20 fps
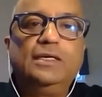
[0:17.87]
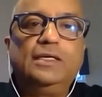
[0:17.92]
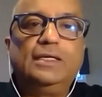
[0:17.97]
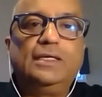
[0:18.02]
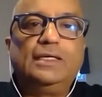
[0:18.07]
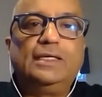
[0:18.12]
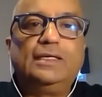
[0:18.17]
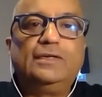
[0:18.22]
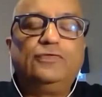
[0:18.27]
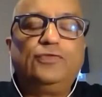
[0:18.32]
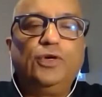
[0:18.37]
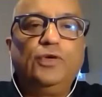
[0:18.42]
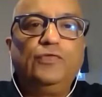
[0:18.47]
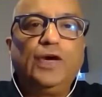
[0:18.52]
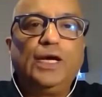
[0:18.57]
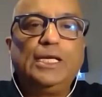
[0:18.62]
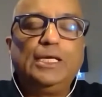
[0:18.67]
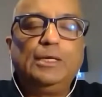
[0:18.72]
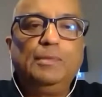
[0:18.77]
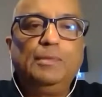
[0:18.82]
uh, for
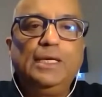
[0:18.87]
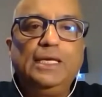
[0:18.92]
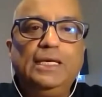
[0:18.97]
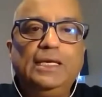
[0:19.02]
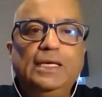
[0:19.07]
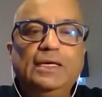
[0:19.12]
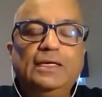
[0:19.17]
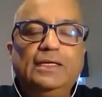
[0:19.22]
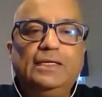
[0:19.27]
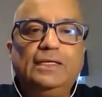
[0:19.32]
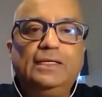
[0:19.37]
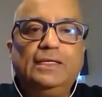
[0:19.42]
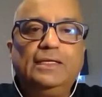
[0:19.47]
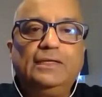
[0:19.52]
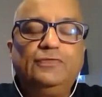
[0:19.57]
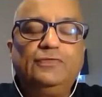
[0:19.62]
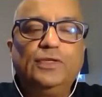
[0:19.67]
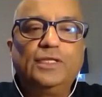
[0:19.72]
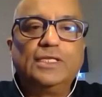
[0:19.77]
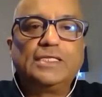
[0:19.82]
inviting me
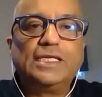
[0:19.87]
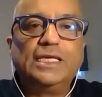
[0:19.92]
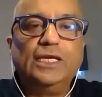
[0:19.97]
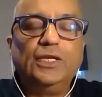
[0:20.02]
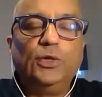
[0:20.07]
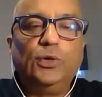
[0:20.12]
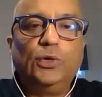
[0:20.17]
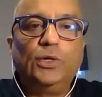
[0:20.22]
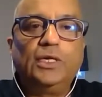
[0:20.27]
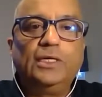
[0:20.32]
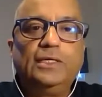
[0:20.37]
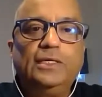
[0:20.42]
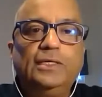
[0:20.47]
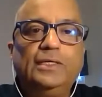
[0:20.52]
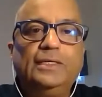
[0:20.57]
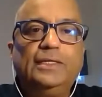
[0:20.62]
uh, for this keynote.